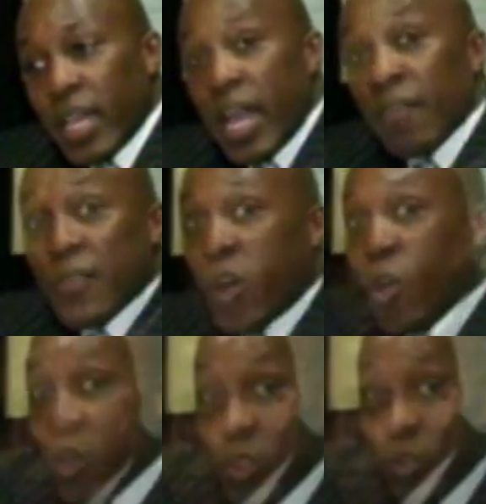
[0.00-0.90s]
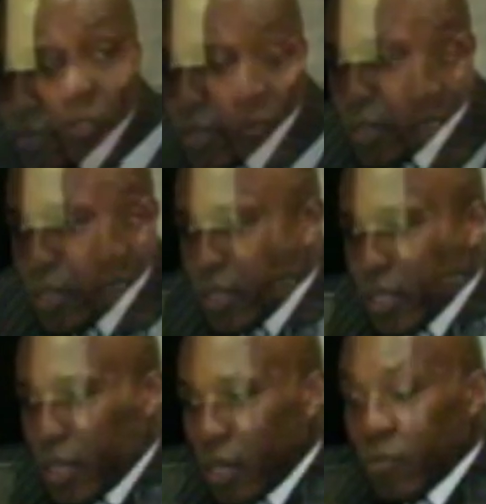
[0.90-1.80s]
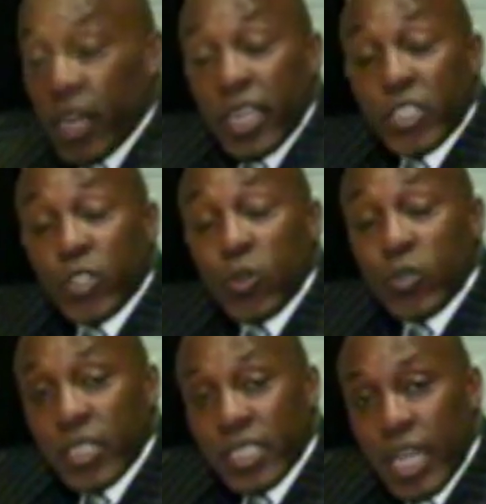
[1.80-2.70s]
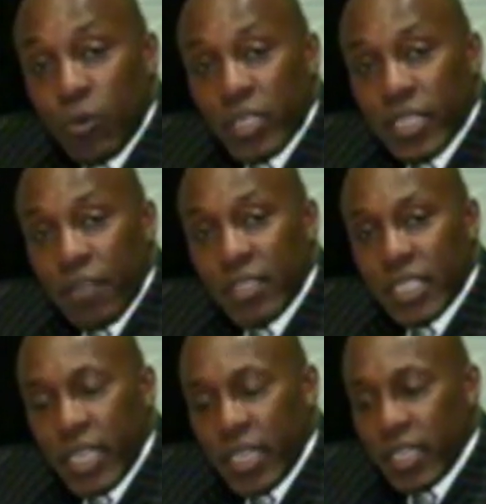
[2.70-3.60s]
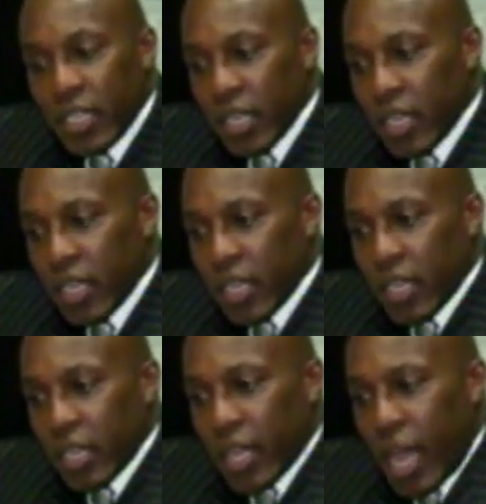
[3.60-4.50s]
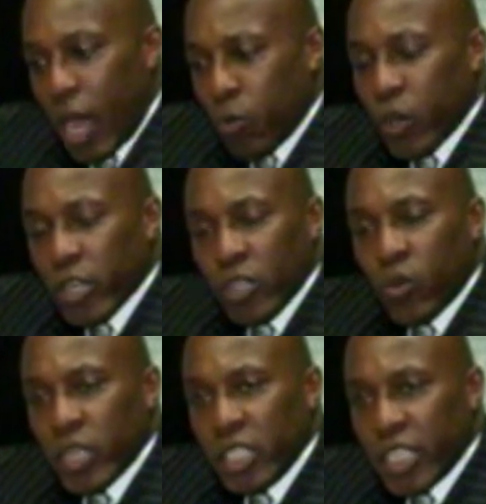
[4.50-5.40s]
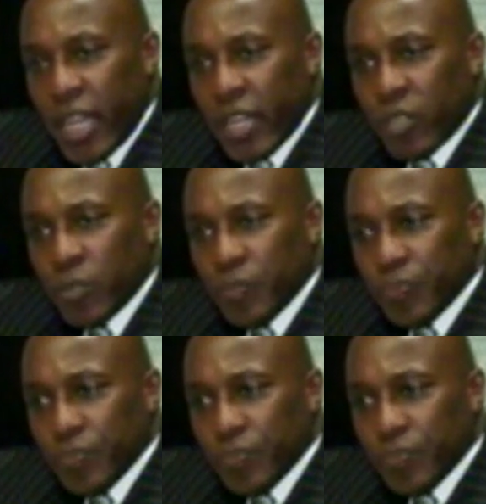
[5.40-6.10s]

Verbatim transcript: after all those failures of running a school since I was 17, I worked on in jail